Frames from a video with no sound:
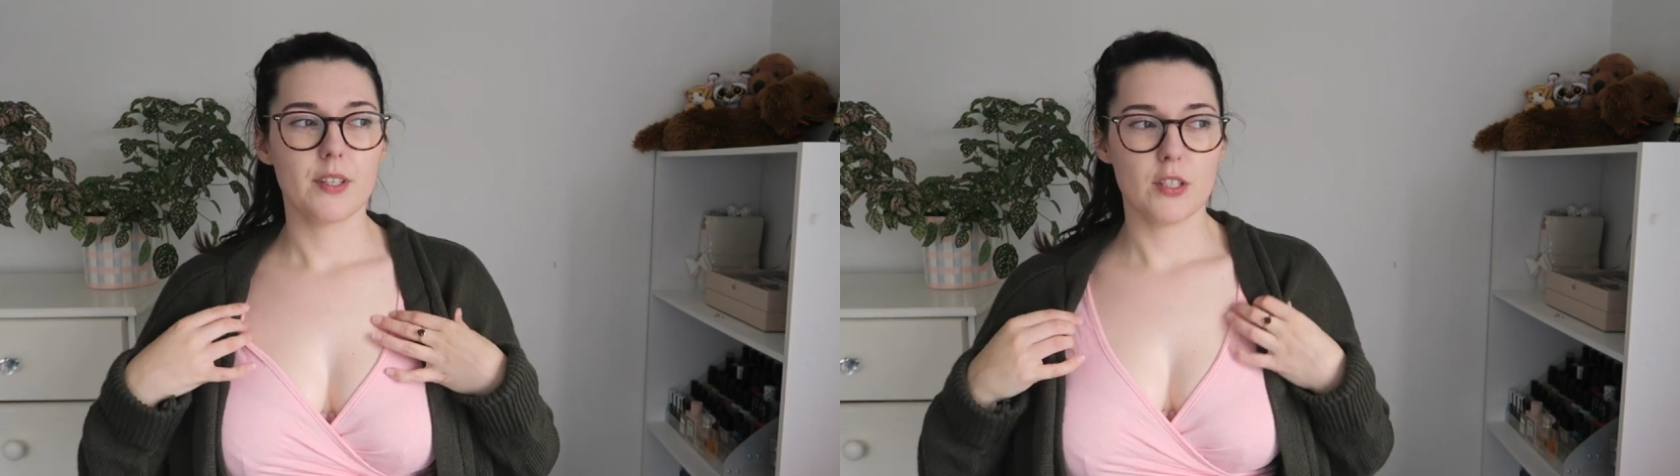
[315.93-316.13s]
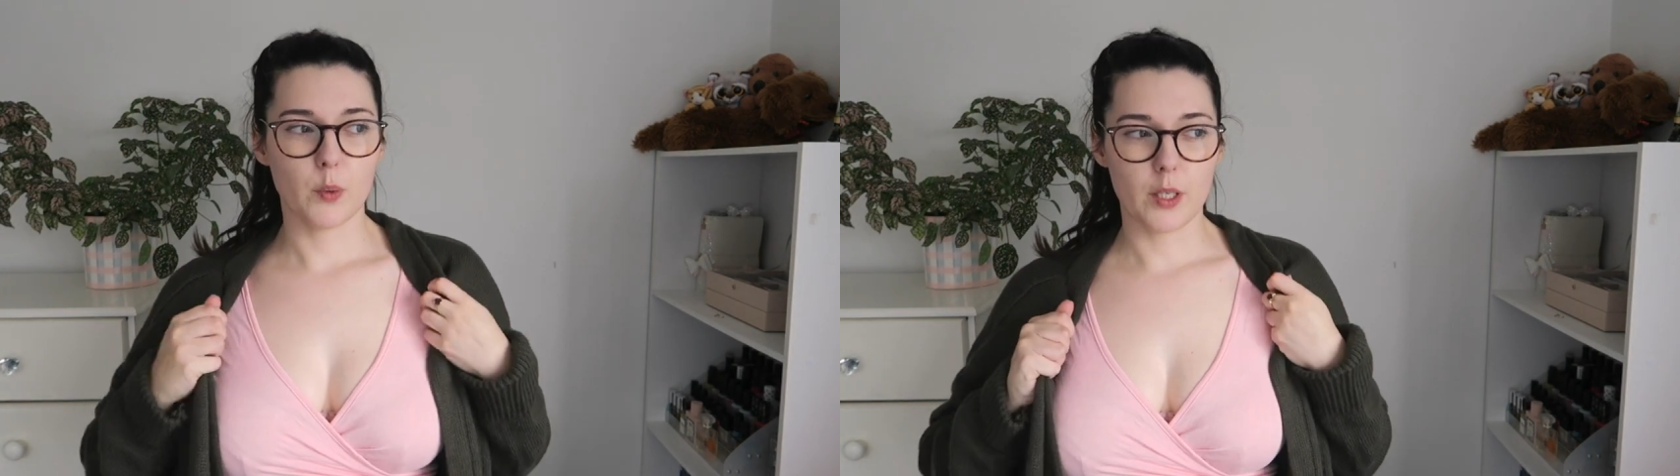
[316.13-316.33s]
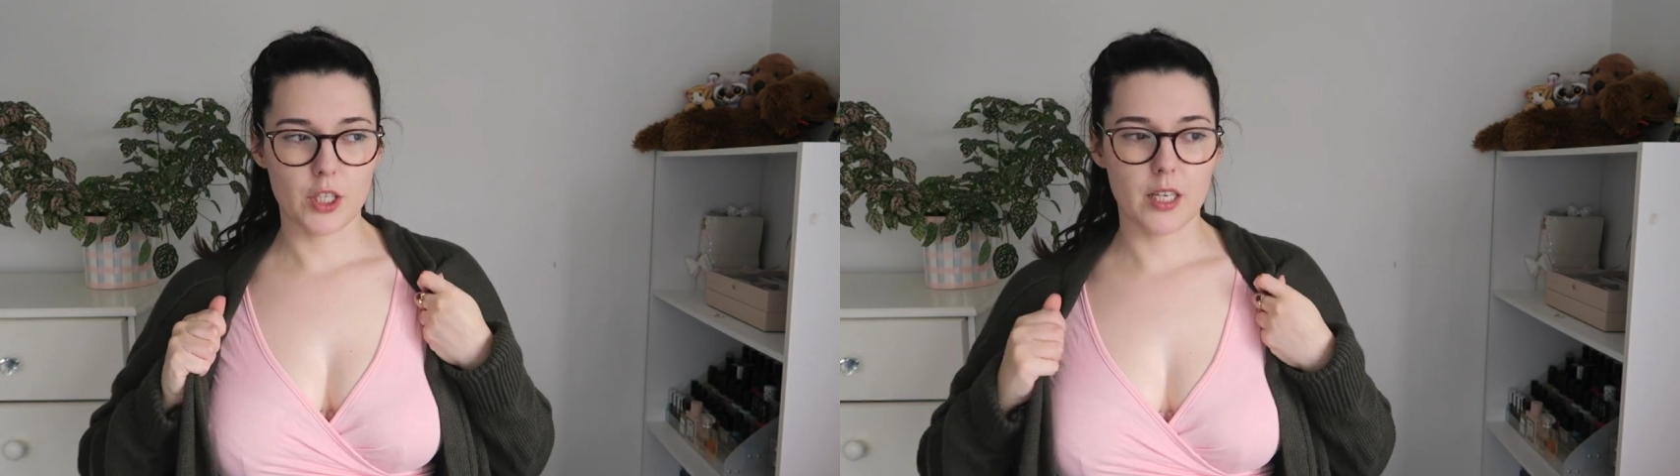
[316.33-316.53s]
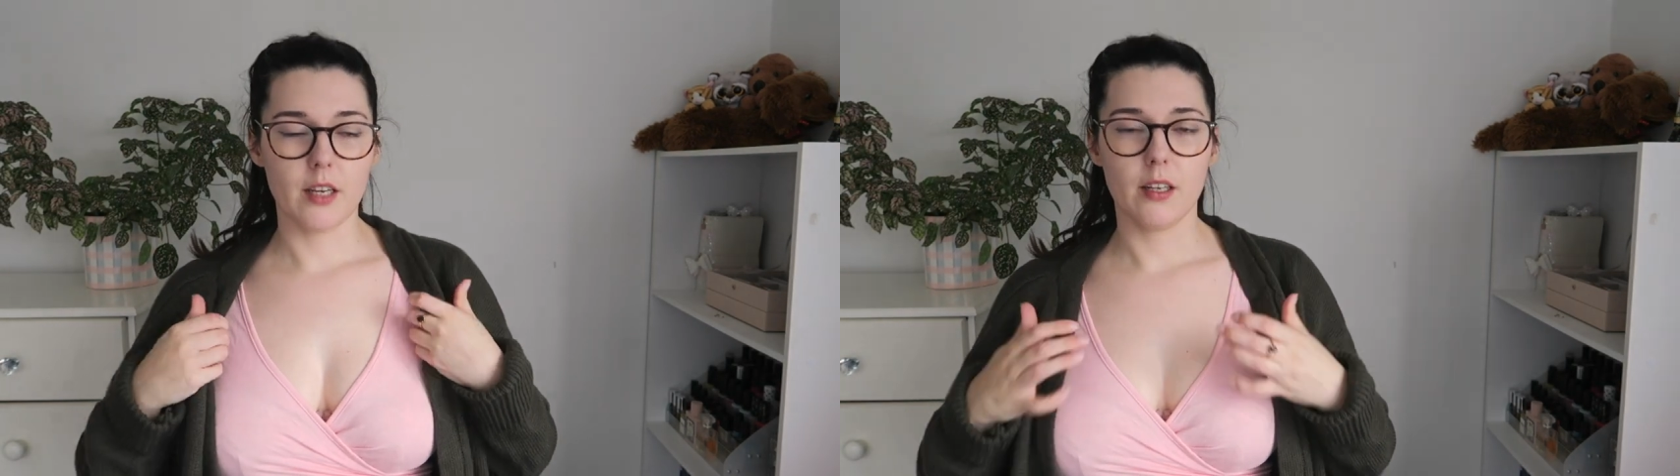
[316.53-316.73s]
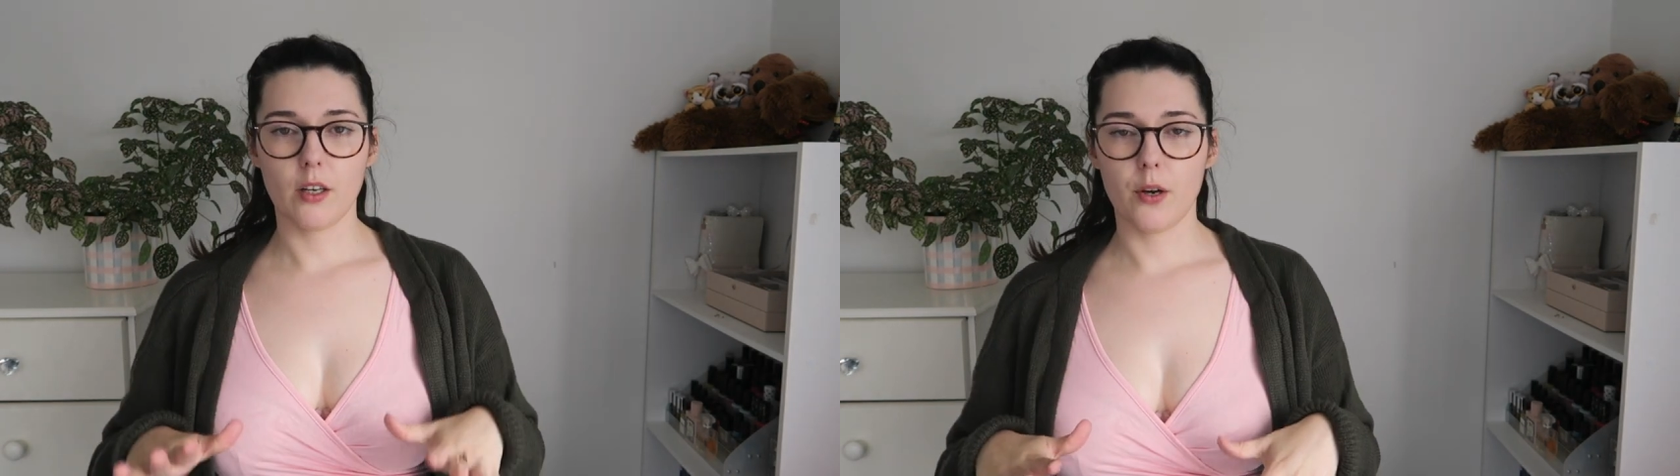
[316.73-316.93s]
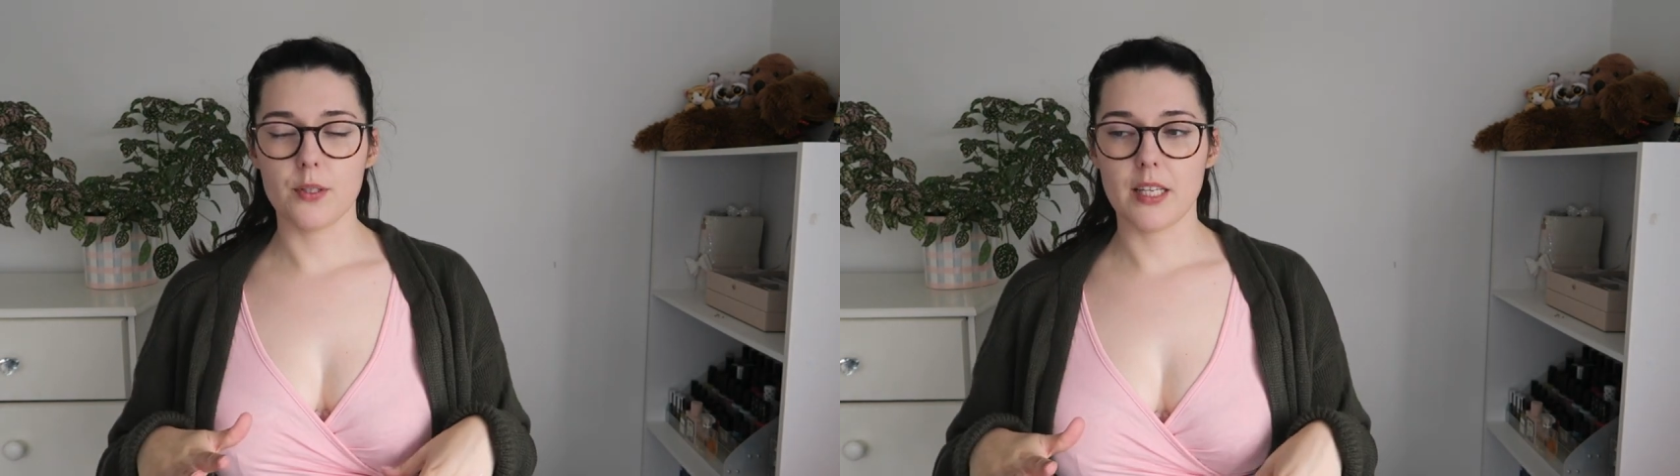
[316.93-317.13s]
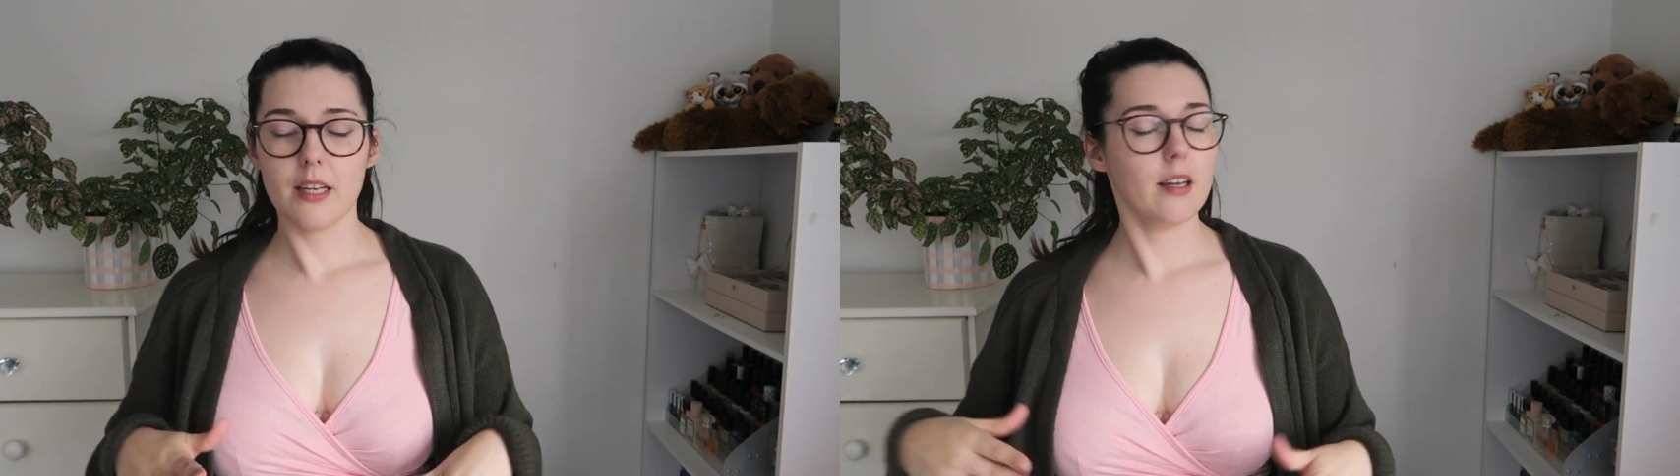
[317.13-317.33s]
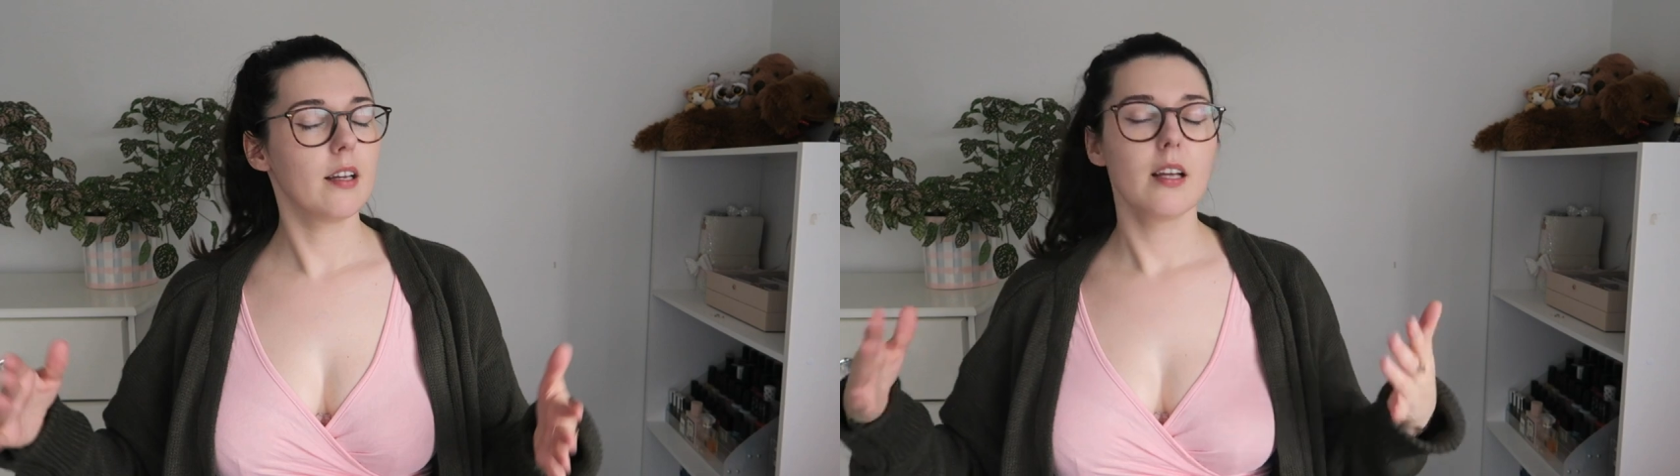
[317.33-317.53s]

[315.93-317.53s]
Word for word: squishy, cozy.